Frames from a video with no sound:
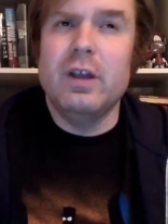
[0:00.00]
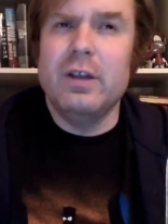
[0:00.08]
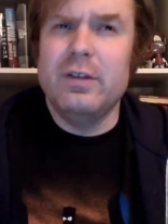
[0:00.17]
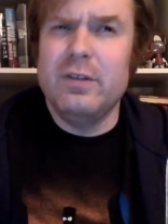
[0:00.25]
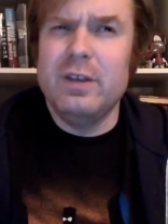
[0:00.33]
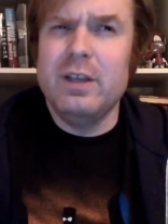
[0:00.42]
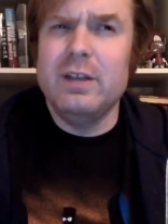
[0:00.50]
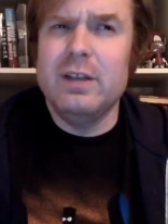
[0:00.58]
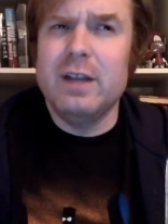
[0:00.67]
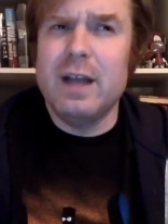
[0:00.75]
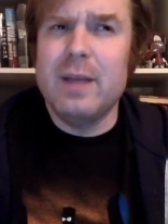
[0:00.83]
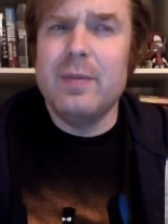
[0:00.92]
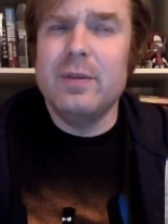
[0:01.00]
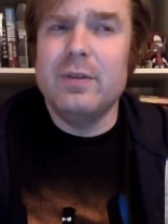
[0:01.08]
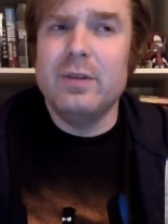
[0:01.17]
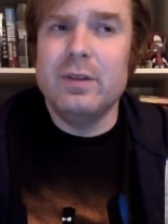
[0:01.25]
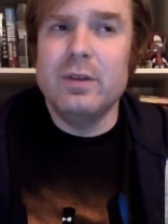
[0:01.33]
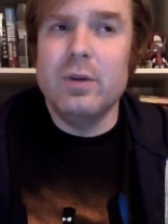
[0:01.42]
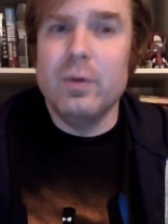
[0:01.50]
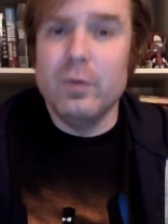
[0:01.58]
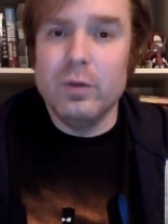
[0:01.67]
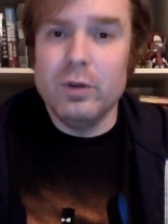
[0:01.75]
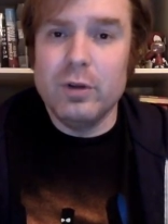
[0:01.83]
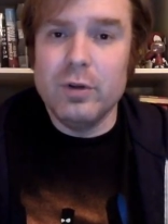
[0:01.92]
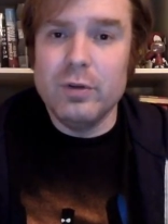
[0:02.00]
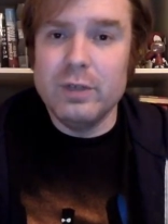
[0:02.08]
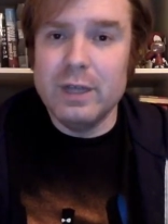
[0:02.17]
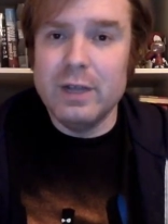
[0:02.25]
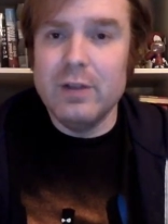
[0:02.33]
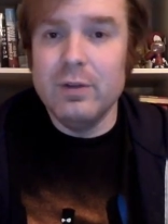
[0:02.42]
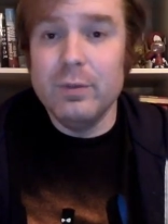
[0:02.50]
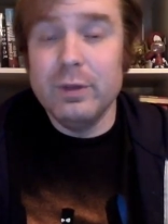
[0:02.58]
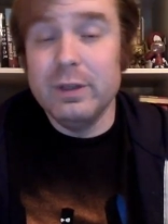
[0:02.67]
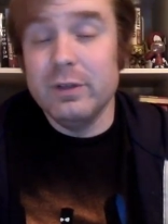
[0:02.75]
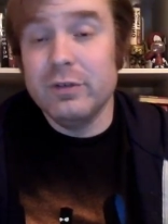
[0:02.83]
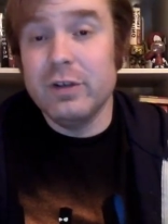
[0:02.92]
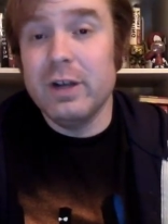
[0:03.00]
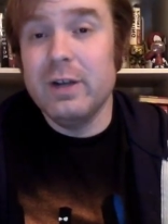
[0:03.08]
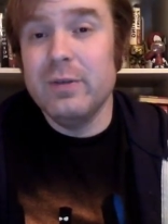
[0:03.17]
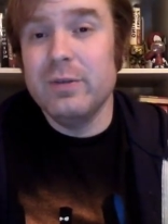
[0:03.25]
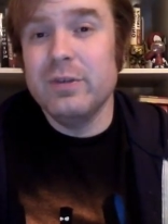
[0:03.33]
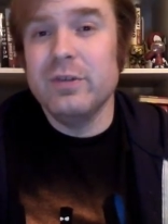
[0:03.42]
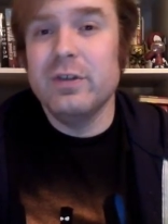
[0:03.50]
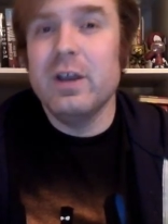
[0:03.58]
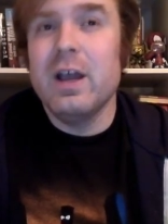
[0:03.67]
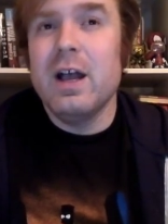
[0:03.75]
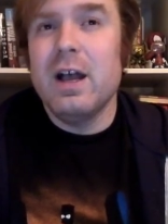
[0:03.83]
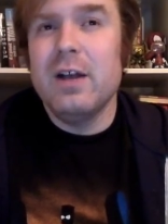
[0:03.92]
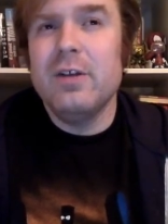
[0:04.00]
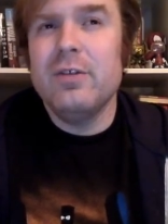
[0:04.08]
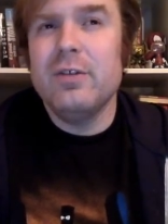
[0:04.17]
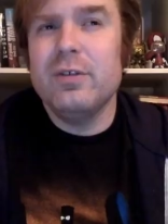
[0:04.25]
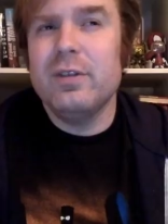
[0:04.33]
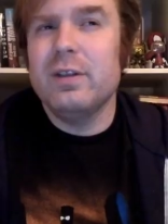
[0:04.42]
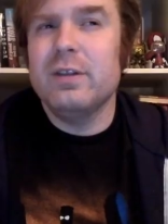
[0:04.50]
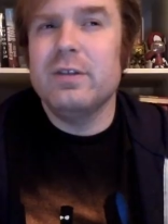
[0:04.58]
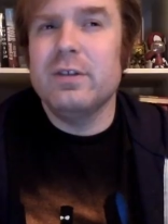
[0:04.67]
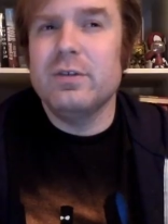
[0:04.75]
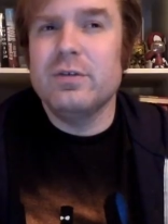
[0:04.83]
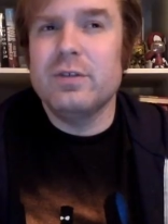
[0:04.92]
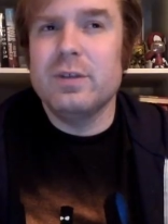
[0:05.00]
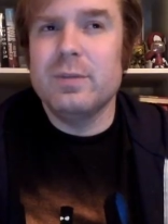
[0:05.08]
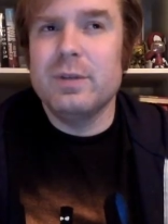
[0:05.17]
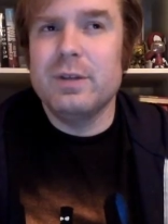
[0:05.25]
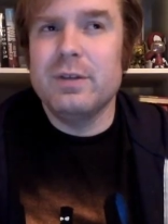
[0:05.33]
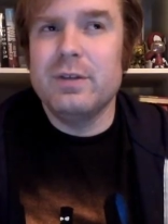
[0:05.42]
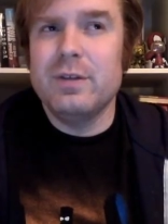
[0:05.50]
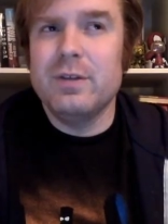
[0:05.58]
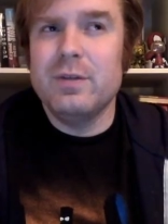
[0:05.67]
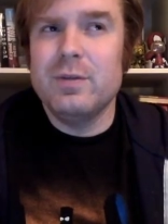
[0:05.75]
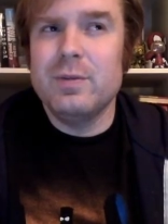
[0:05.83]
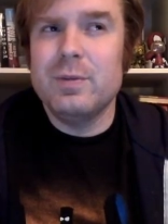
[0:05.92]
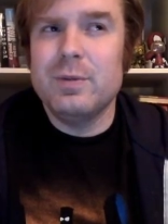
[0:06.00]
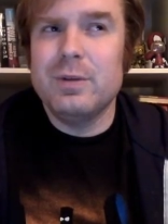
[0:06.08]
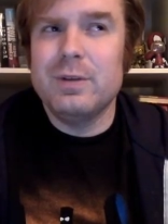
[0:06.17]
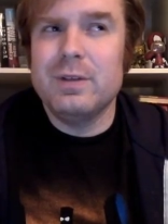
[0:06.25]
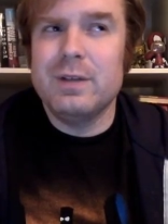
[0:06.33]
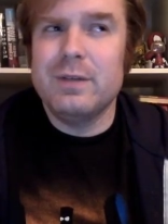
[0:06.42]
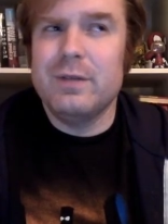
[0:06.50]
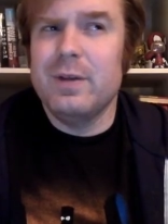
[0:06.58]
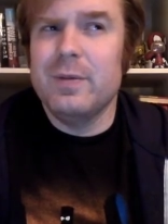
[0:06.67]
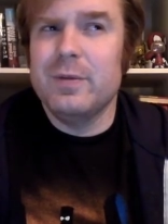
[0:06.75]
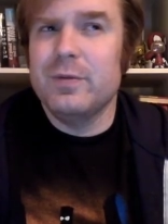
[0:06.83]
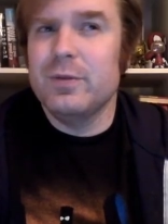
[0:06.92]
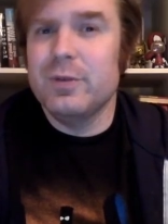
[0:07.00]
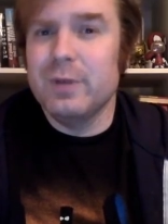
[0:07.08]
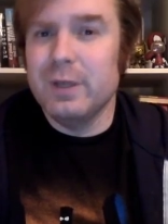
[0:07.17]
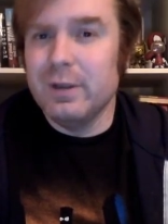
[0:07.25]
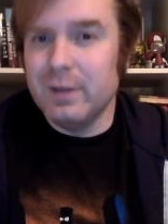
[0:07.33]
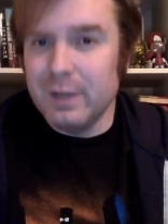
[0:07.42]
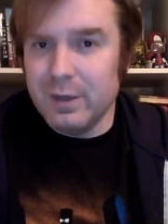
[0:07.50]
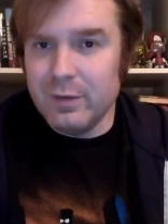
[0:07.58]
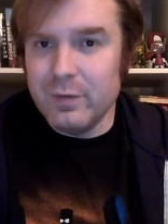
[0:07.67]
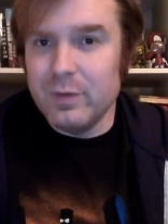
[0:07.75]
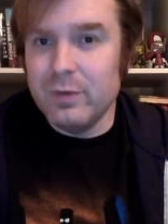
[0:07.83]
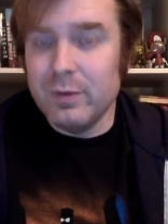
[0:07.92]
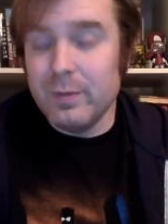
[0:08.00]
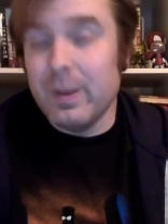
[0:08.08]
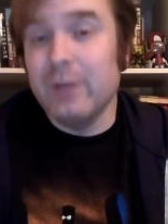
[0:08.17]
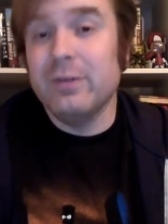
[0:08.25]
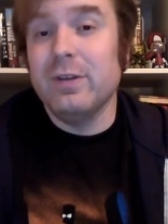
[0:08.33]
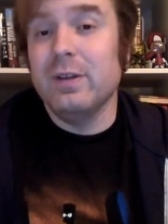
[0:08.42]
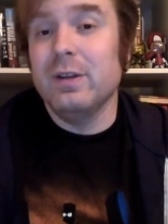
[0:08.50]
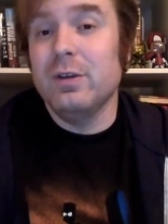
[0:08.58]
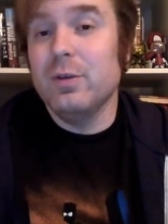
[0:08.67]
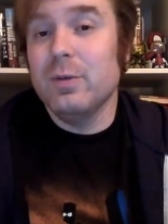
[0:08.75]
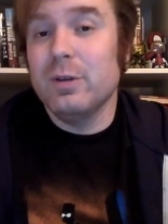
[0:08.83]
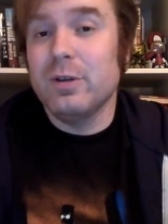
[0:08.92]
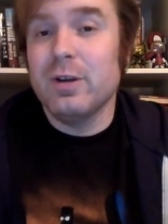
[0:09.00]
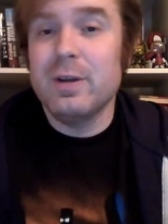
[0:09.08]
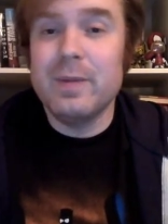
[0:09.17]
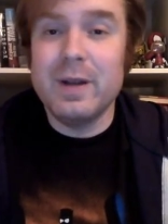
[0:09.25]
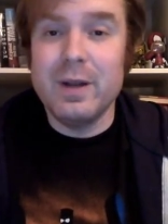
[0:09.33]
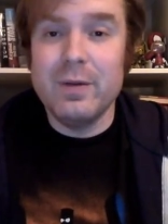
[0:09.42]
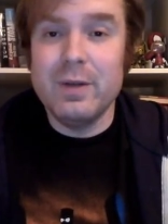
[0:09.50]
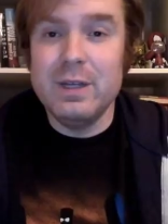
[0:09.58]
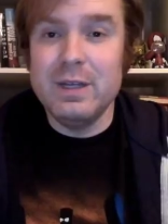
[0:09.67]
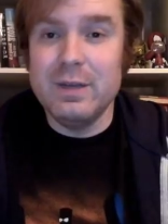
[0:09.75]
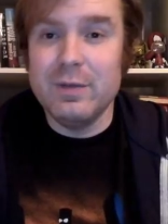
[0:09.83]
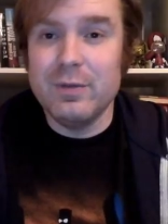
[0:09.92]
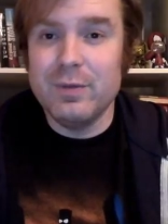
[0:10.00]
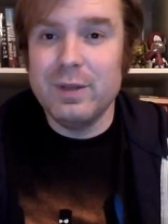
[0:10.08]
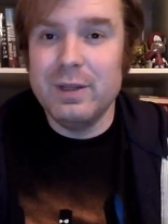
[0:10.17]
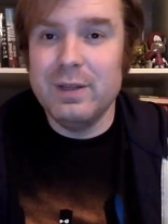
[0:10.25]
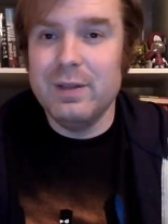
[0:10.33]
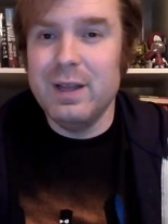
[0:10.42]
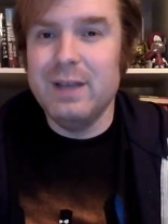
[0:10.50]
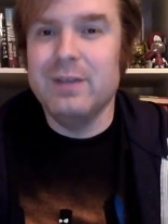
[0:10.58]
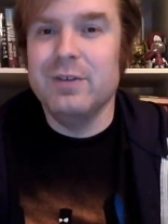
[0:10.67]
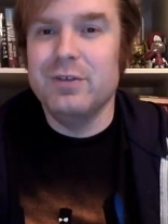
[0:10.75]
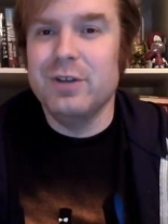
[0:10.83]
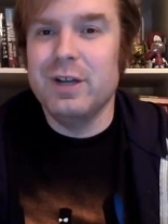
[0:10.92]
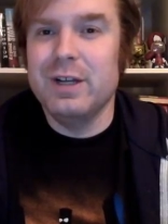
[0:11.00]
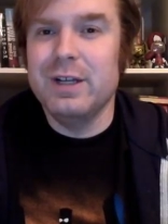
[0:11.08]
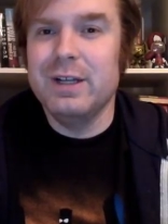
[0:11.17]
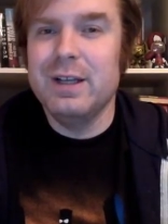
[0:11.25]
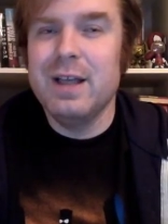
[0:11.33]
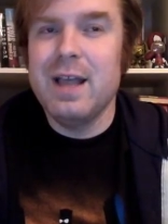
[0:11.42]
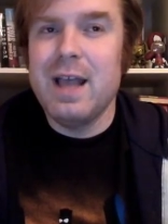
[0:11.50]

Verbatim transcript: a scene that happens in the Overlook Hotel in The Shining, which is another thing that's interesting because Steven Spielberg is, like, famous for doing interviews about Stanley Kubrick, talking about how he never really liked The Shining,